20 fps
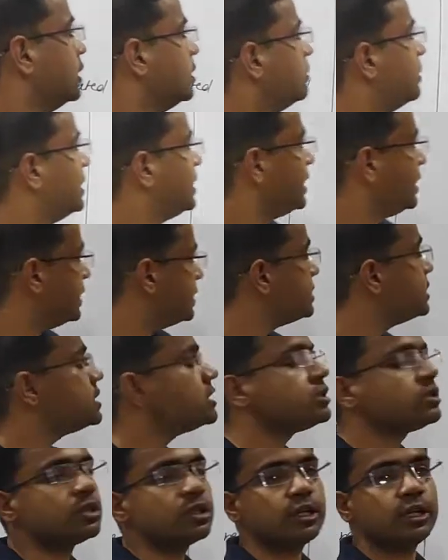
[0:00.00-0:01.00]
but here
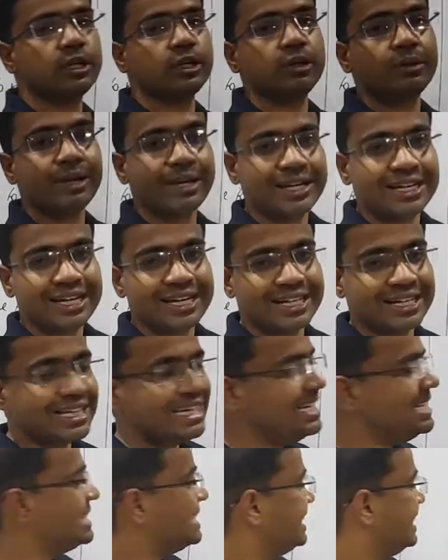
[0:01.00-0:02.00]
just you can
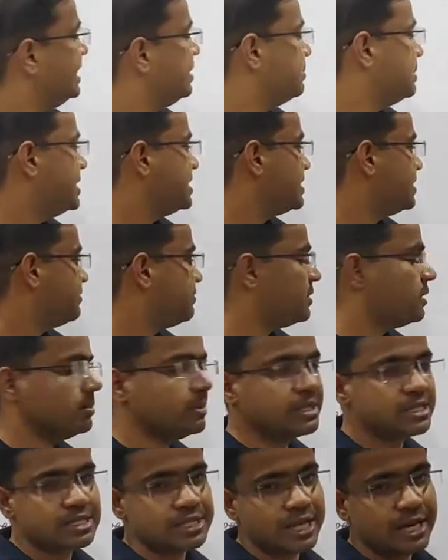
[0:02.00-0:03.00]
easily imagine from
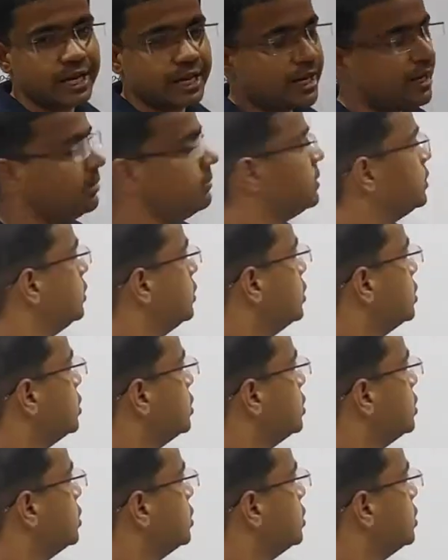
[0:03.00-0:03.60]
this diagram.